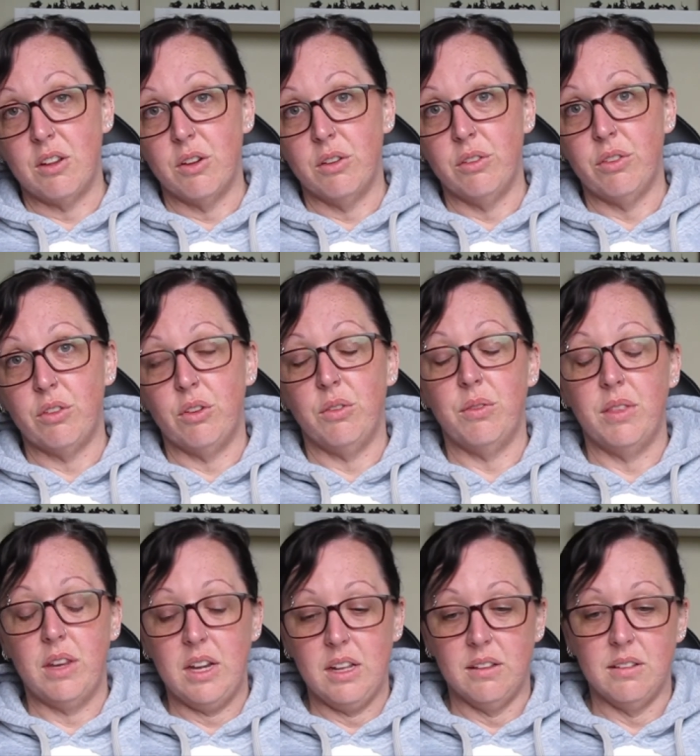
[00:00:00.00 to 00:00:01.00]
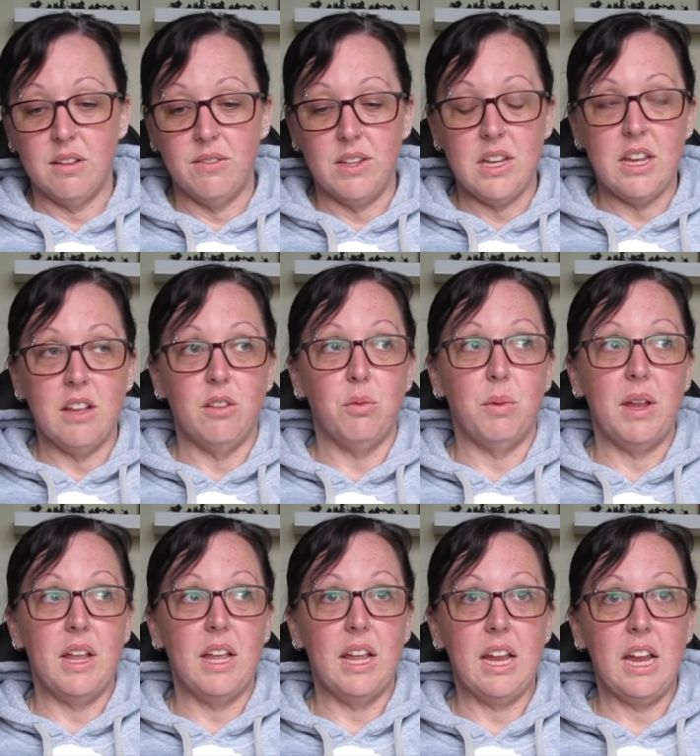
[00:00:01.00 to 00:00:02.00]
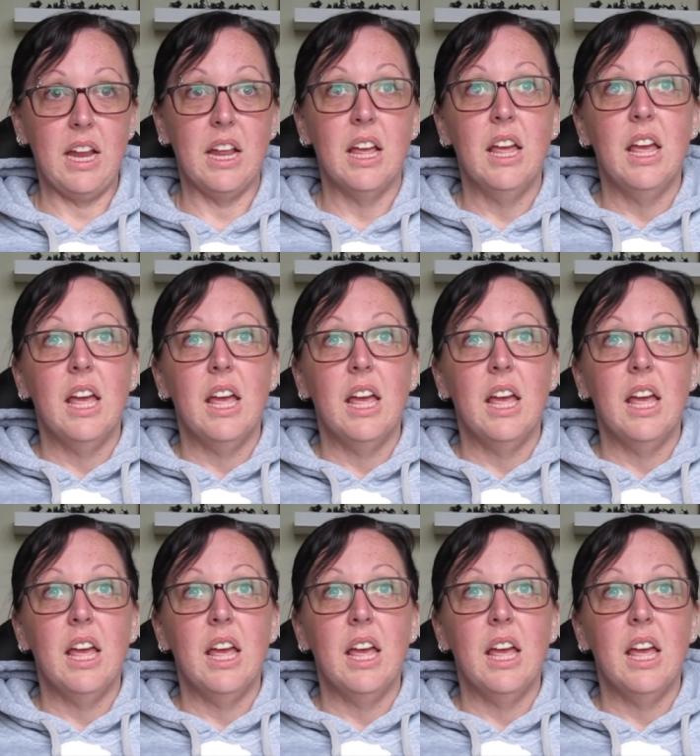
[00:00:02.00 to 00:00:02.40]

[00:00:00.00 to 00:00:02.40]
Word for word: goes through for the next seven years, where he